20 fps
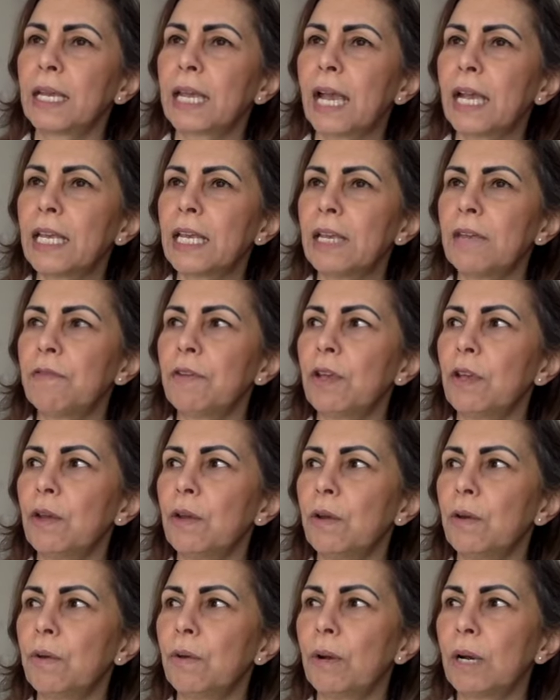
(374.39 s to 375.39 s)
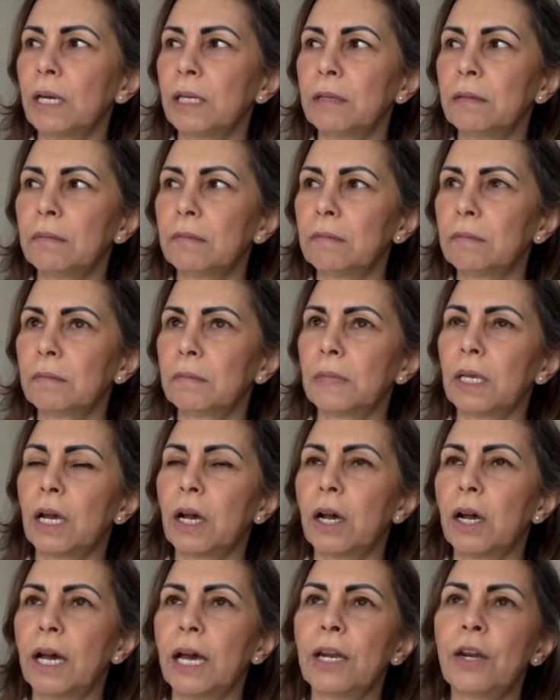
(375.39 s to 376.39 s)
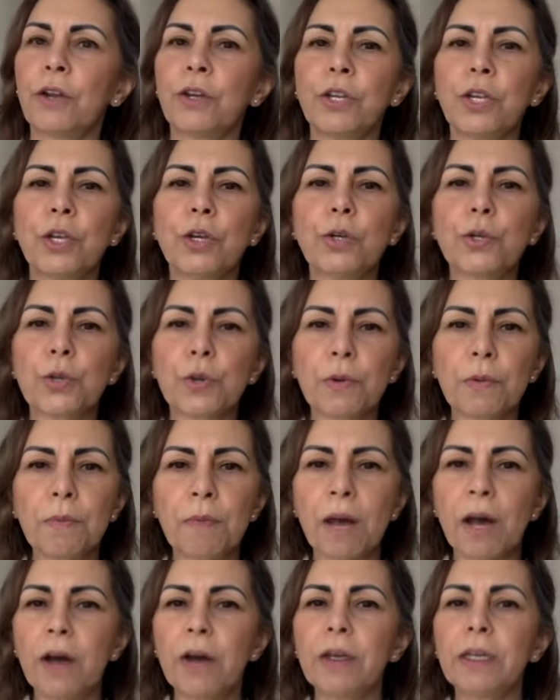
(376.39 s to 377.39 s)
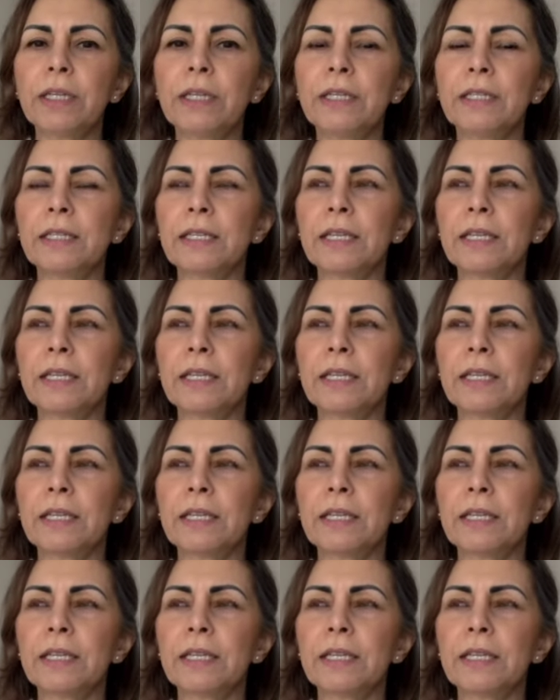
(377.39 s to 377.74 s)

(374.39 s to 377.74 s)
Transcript: can give you an unusual mind,